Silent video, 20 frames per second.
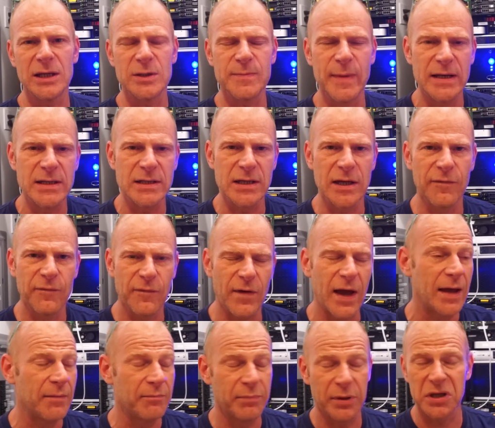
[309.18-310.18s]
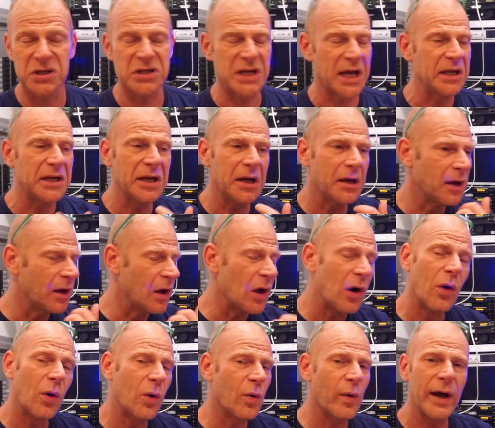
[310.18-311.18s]
expensive, and because I didn't
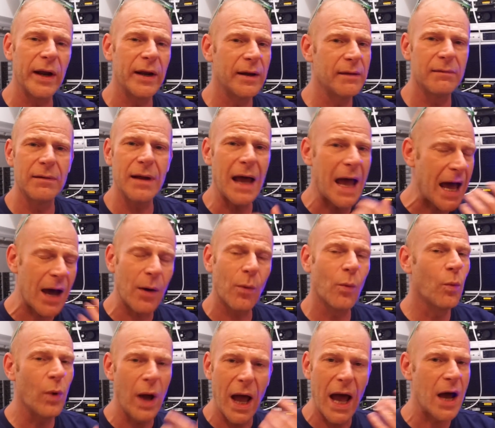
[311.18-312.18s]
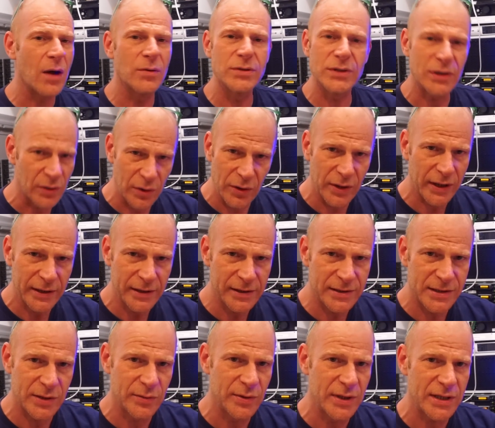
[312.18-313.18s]
know quite how to look
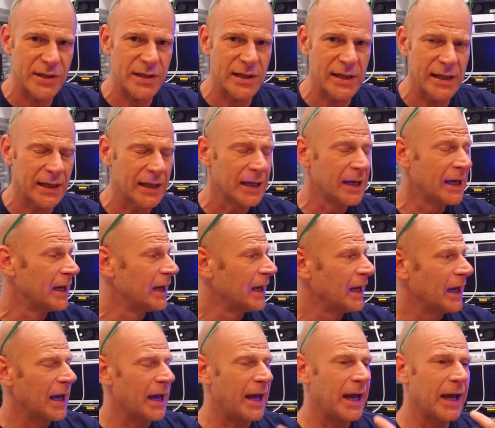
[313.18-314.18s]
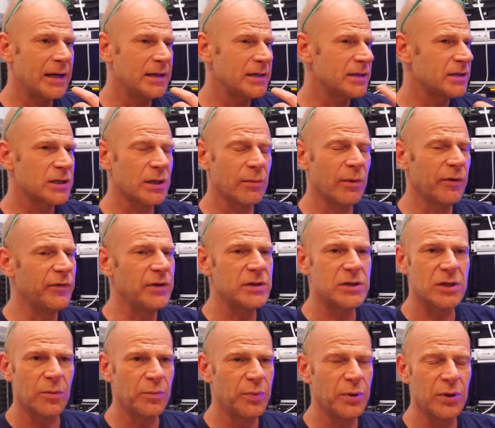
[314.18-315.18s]
into this thing, and some of
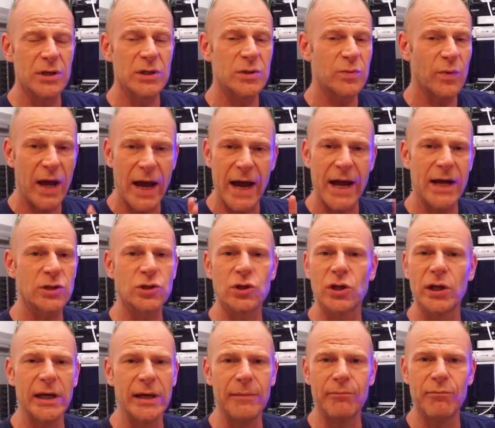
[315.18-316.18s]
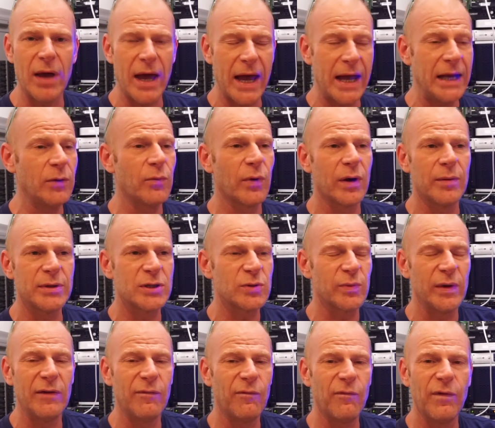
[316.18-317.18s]
these computers were actually anywhere
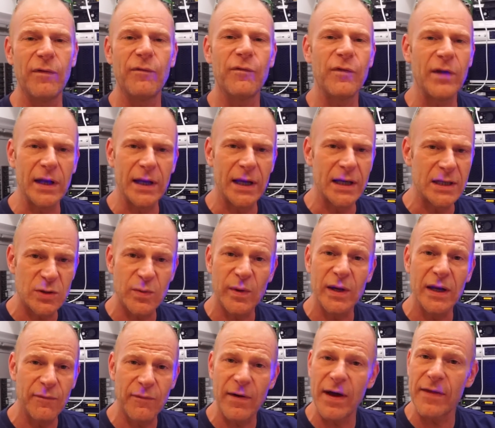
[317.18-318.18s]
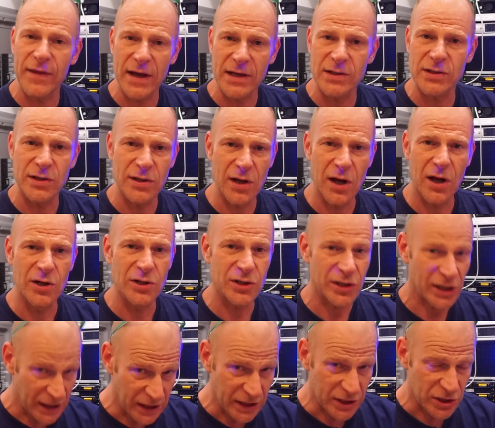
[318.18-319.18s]
between $15,000 and
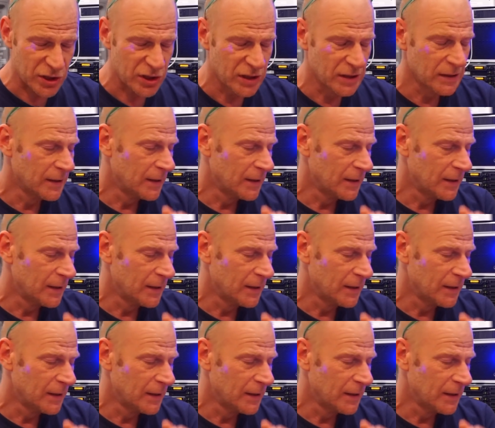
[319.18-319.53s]
$25,000 each.